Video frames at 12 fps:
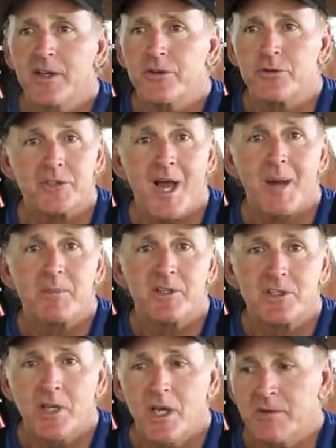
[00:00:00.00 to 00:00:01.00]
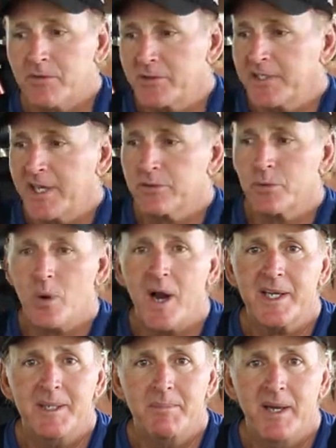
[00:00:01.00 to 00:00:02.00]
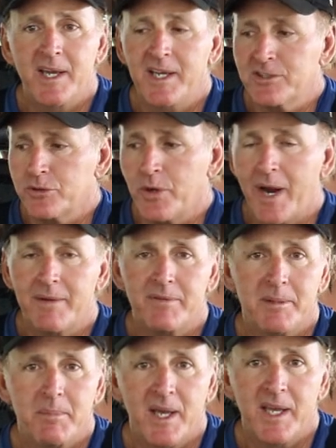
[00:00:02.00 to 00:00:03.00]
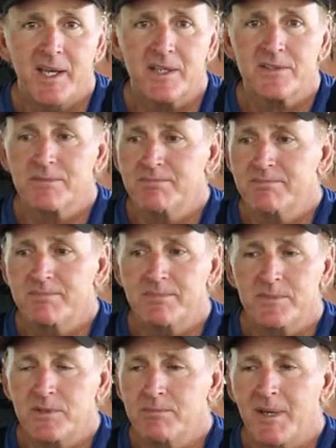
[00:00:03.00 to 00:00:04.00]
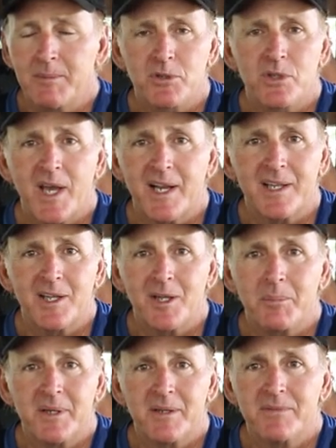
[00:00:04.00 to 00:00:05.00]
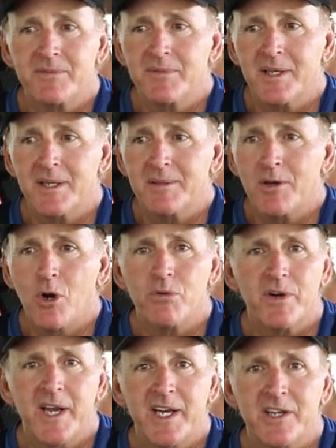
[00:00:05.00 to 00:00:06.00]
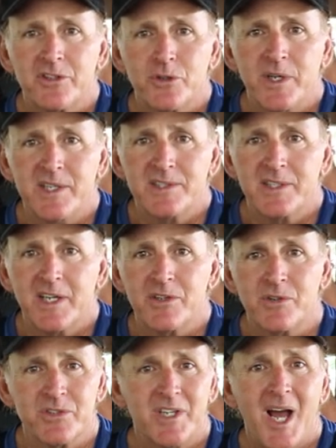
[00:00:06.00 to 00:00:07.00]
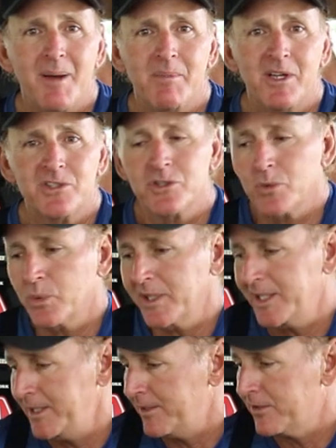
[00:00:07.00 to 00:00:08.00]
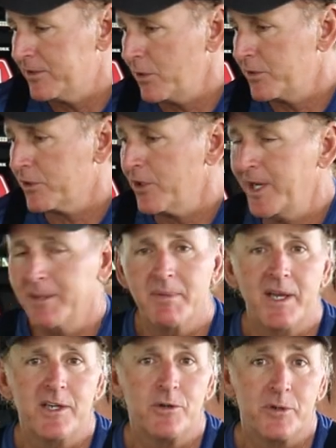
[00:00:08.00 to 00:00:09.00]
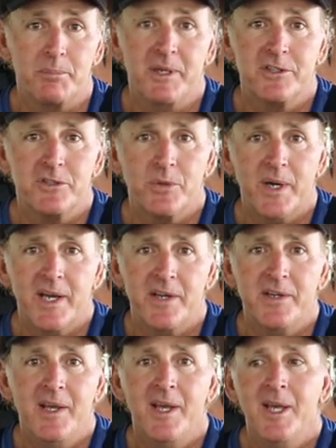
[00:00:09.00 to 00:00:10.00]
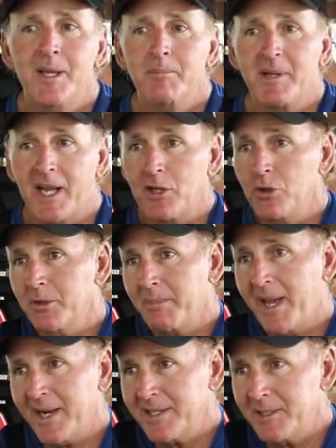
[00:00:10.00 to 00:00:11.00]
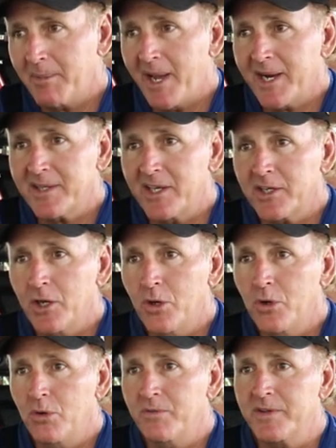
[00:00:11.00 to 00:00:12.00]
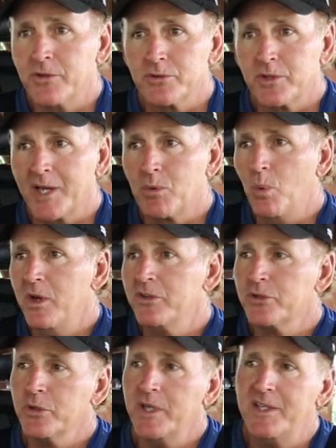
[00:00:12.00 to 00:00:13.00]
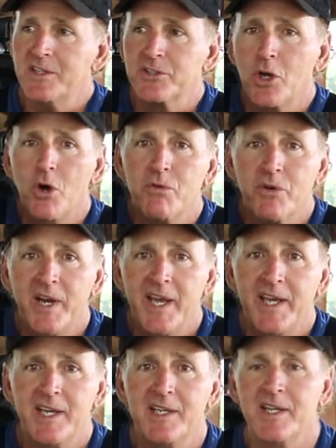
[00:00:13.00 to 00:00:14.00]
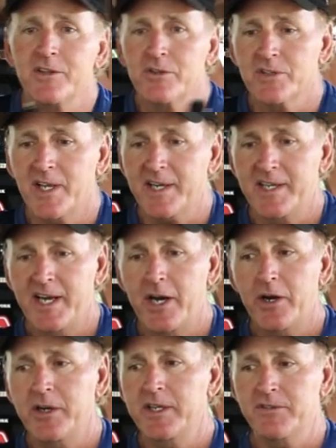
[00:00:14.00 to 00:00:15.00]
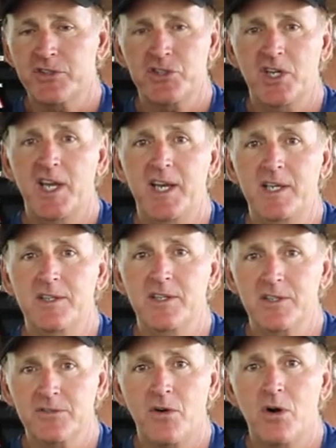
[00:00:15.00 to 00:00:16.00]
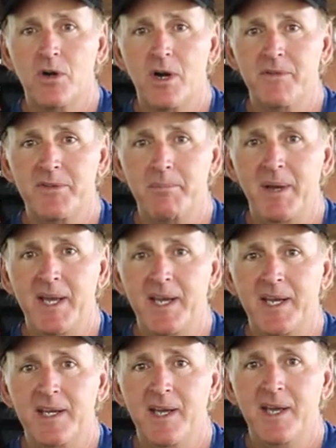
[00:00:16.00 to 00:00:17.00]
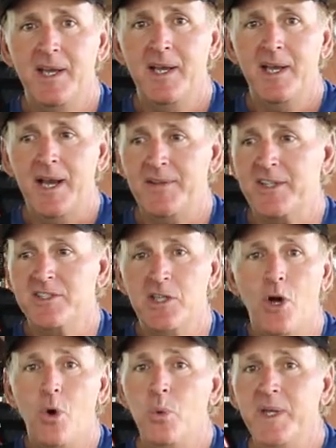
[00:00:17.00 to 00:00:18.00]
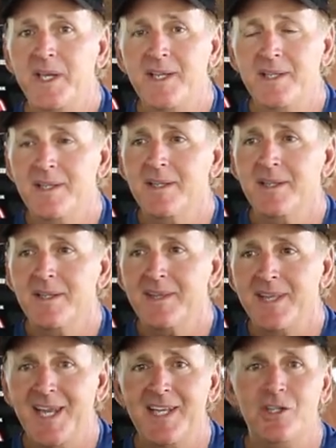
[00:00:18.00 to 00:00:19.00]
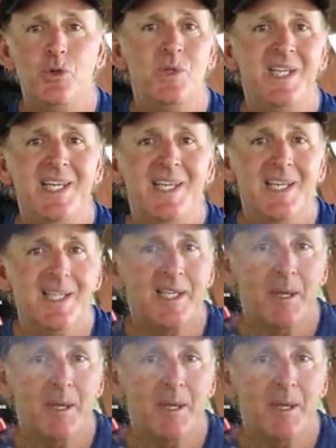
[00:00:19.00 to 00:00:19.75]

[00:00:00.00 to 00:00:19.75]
there's not much cover, say it's rocky banks, gravelly banks, maybe you got a little bit of overhanging trees in there, there's not much to really throw the crankbait or to pitch around, but I look back in the back of that cove and there's like one tree that's overhanging and there's like an area of shade this far off the bank, and that's the only thing unique in